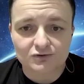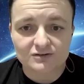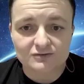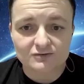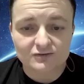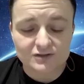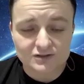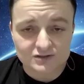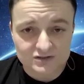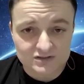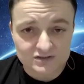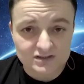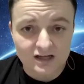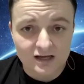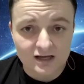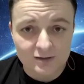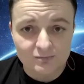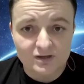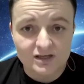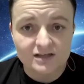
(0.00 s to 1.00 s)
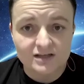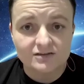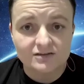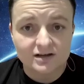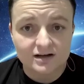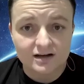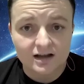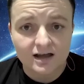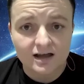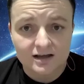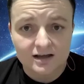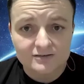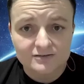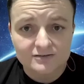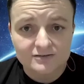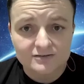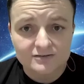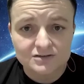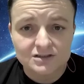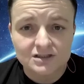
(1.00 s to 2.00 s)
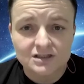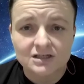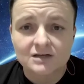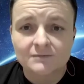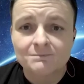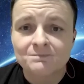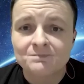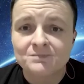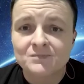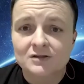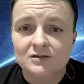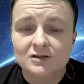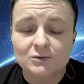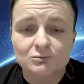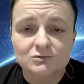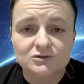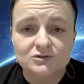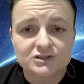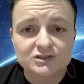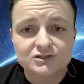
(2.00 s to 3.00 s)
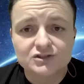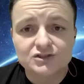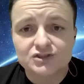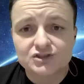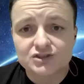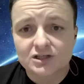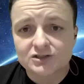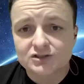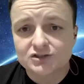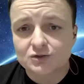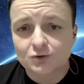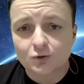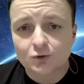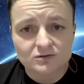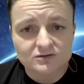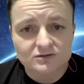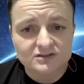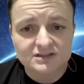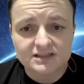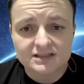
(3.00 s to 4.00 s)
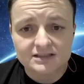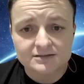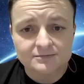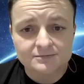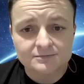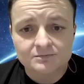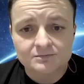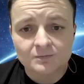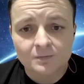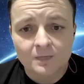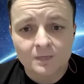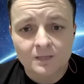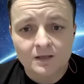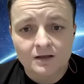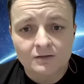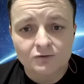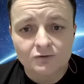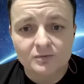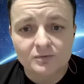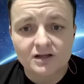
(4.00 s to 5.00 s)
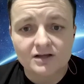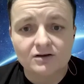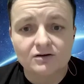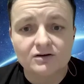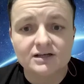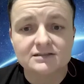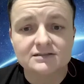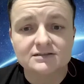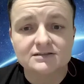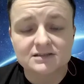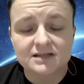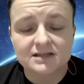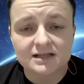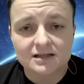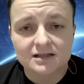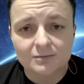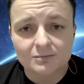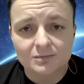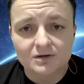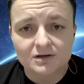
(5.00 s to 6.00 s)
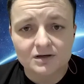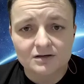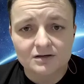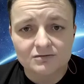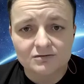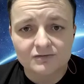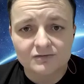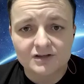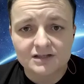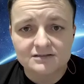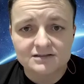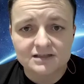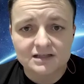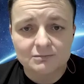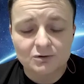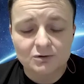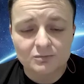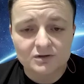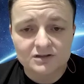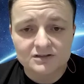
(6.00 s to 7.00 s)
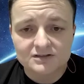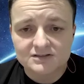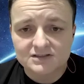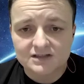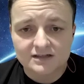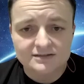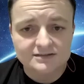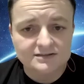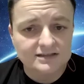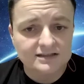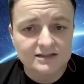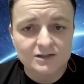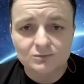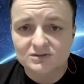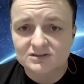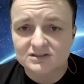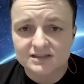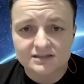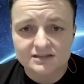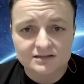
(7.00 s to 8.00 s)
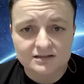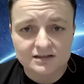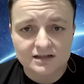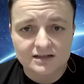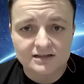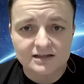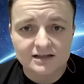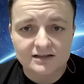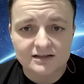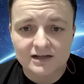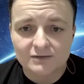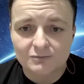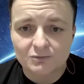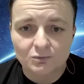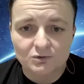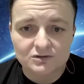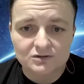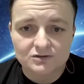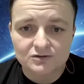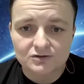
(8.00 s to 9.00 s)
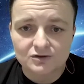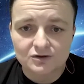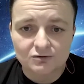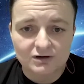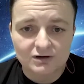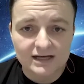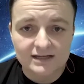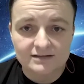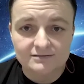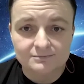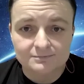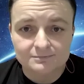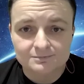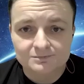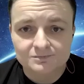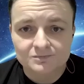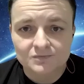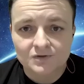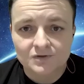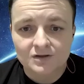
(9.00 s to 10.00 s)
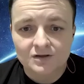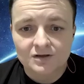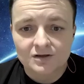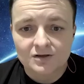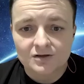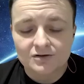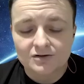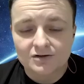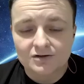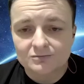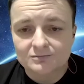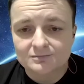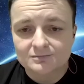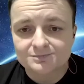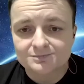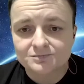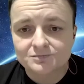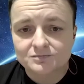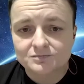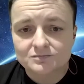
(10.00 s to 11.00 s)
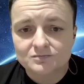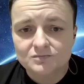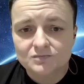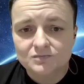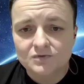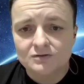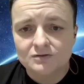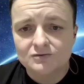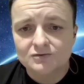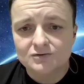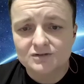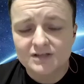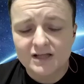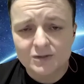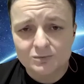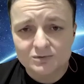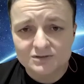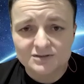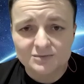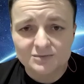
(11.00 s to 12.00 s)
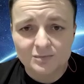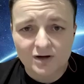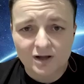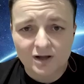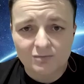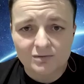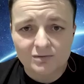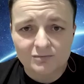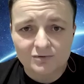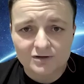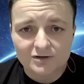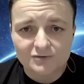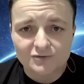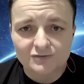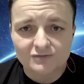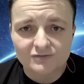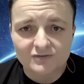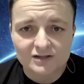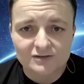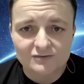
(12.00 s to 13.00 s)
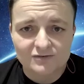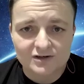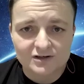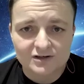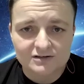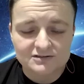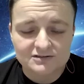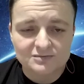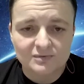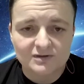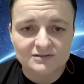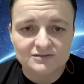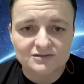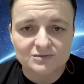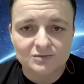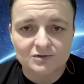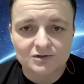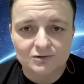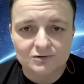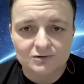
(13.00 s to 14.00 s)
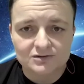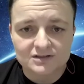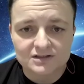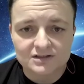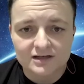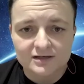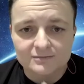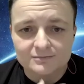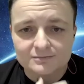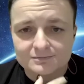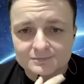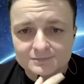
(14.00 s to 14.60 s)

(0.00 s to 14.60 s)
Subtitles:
the first time in their life, they would just judge the whole scene. It would be like, okay, Slovenian stand-up comedy sucks. And that was it. And they never wanted to go again. You know. So that was the problem because you felt very responsible all the time.